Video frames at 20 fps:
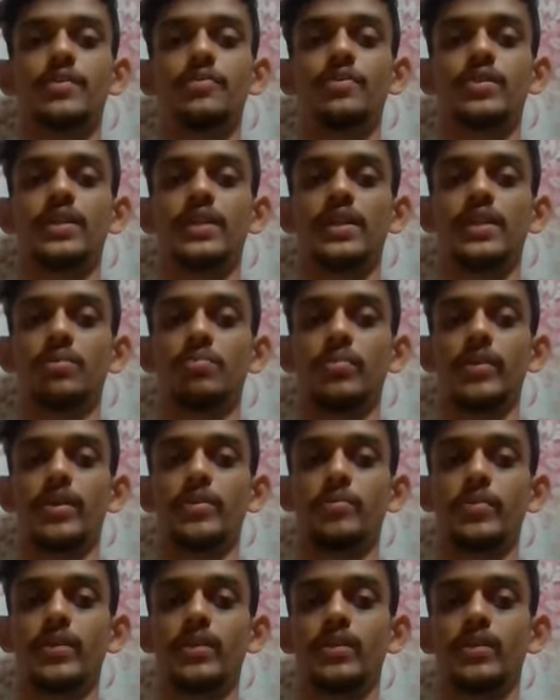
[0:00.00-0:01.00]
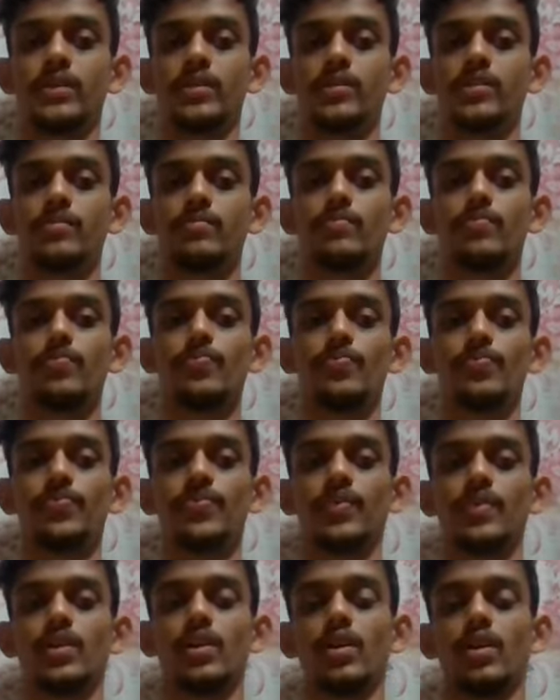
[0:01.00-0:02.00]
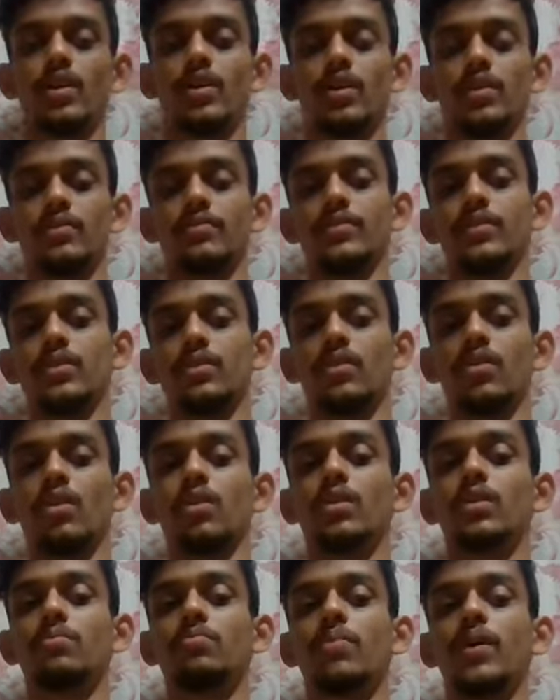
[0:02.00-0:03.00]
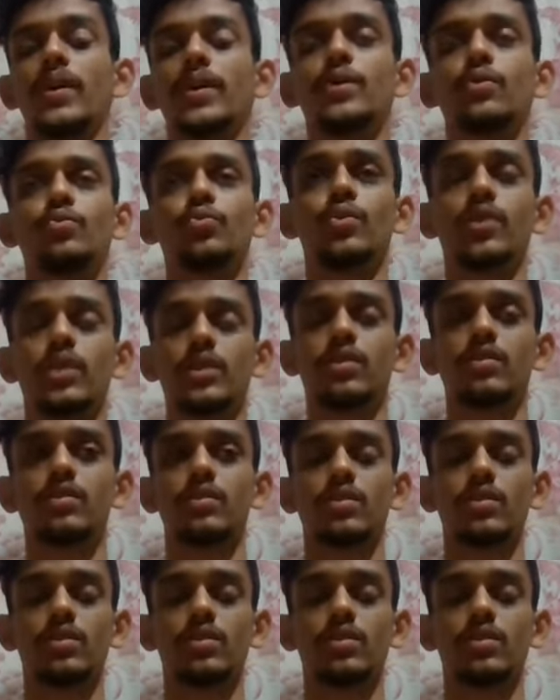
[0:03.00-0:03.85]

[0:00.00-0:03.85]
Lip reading: will take a main method and we'll call the bike1